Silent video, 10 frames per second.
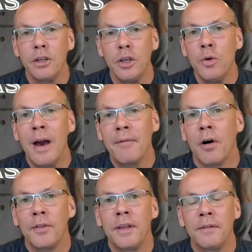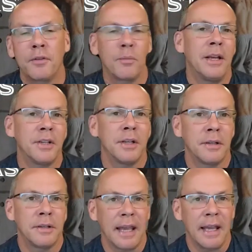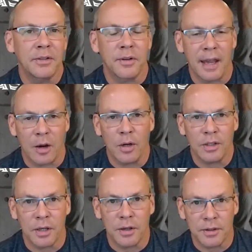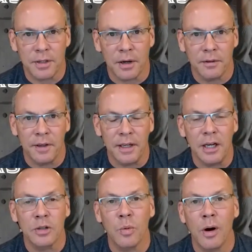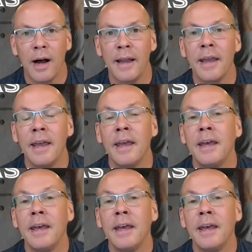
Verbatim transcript: you have all the information to answer that question yourself. And here's why.